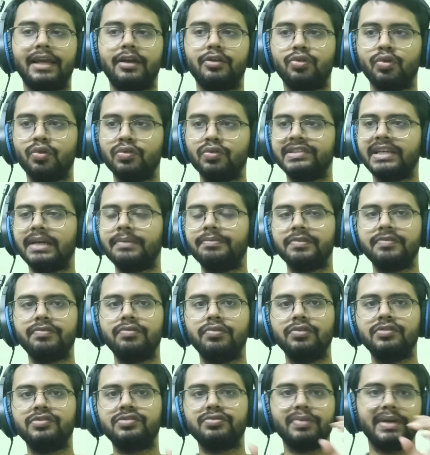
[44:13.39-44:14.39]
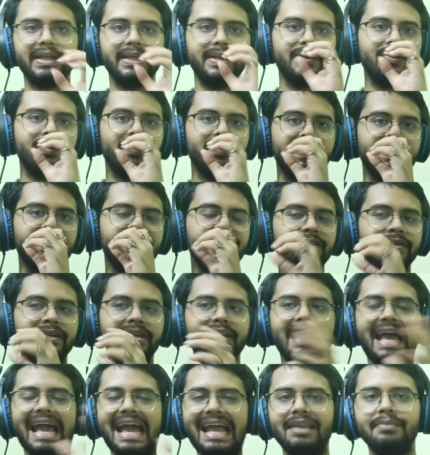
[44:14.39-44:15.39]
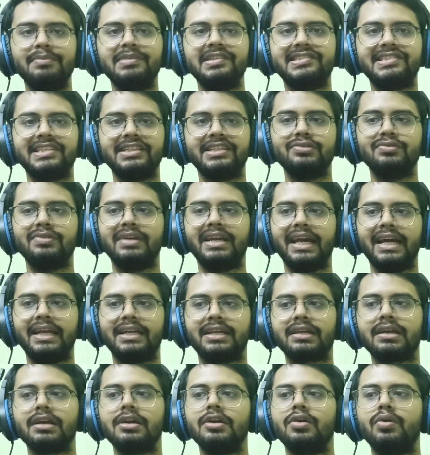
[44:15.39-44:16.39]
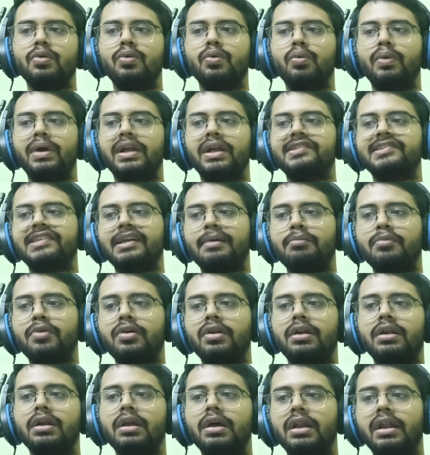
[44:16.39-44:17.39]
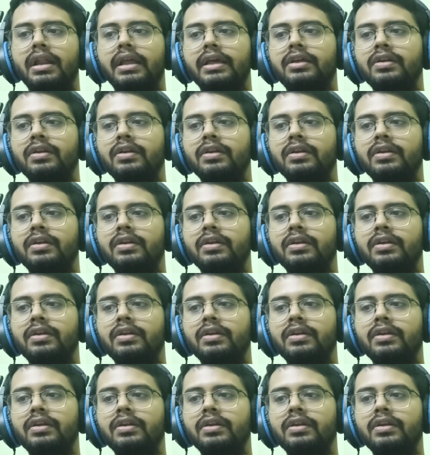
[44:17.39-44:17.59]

Like, those type of looks when you know, in animals that you get when someone,